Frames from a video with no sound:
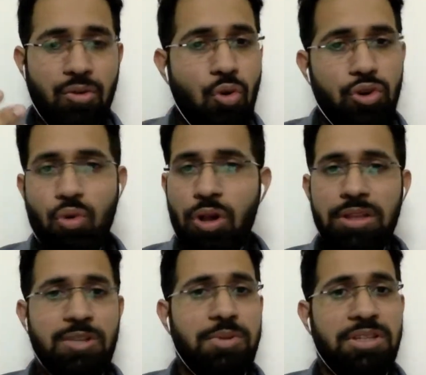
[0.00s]
go to all
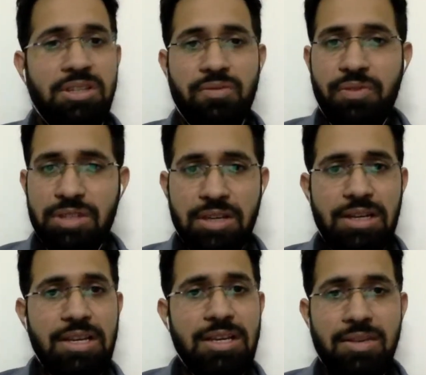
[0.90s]
these places
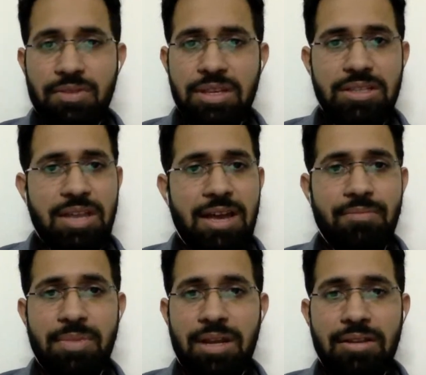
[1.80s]
physically, give the
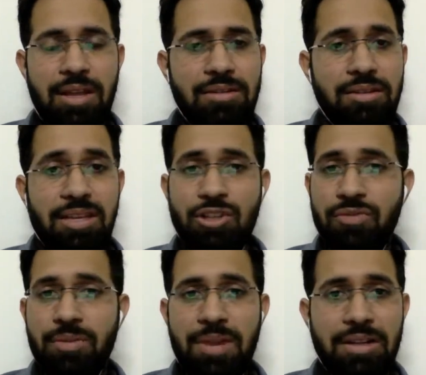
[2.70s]
exam, and then each
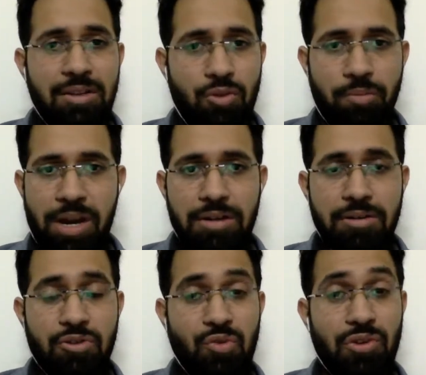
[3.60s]
of them had their own
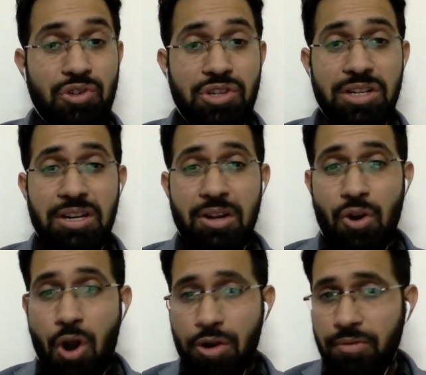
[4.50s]
pattern. So we used to study a
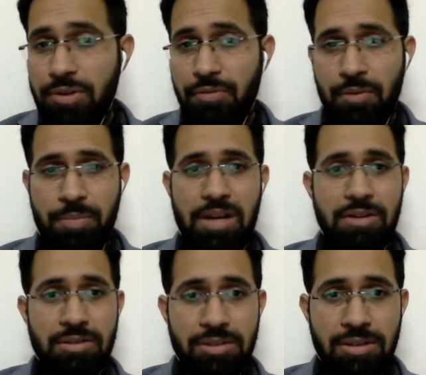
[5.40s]
lot of different
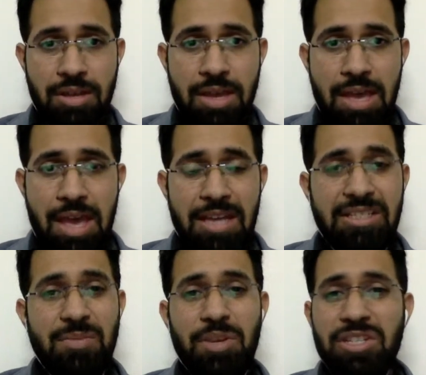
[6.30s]
patterns.
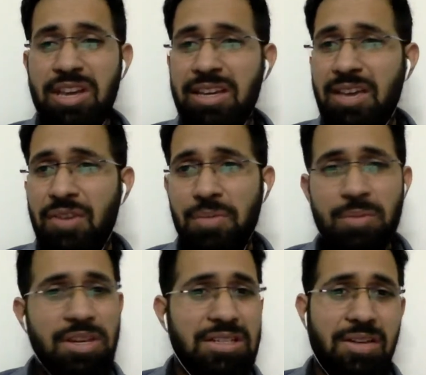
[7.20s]
SDPGI gave
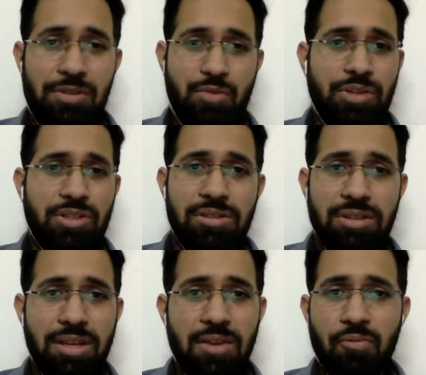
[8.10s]
MBBS level questions.
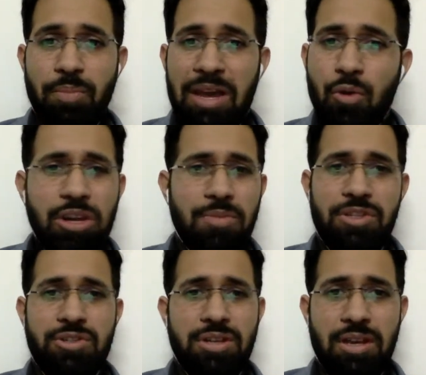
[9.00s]
They gave
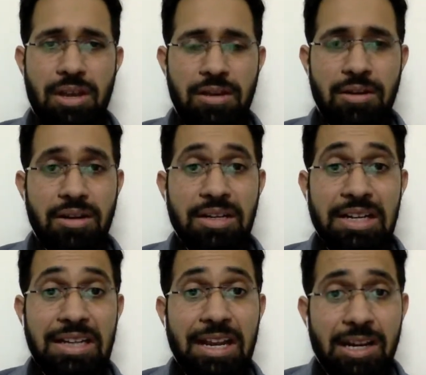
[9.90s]
biochemistry and
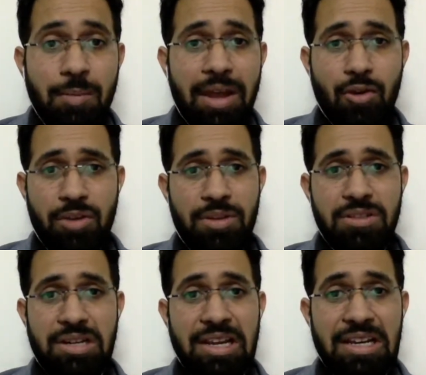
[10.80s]
detailed
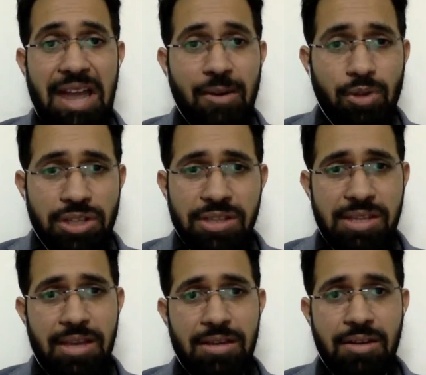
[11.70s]
biochemistry, like glycogen
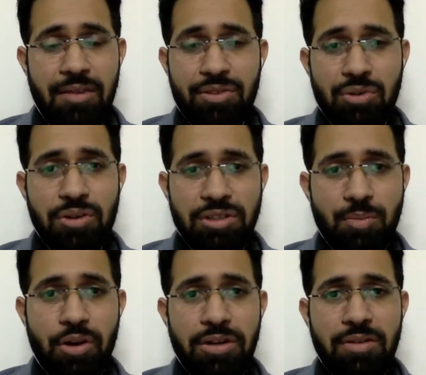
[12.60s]
cycle. I was so
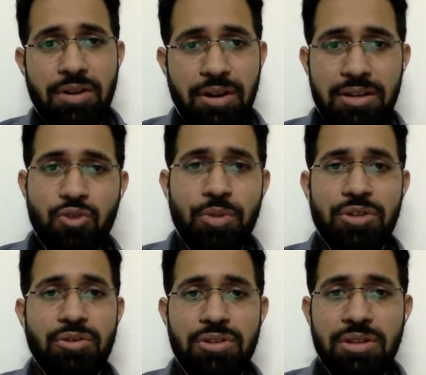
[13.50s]
disappointed. We'd read so much
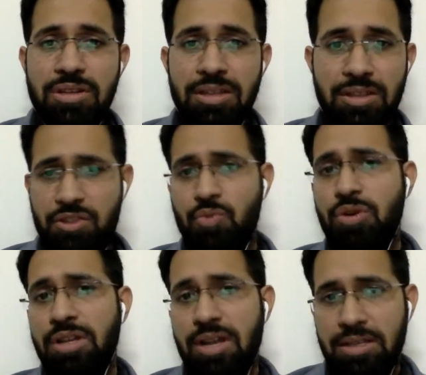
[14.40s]
neurosurgery and this is
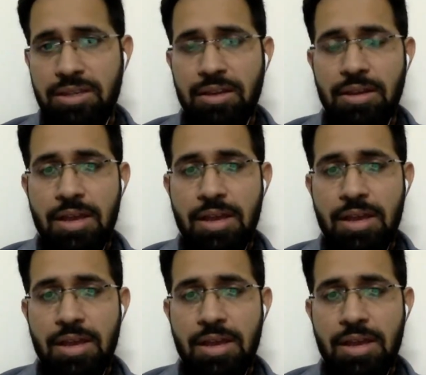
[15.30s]
what they're asking.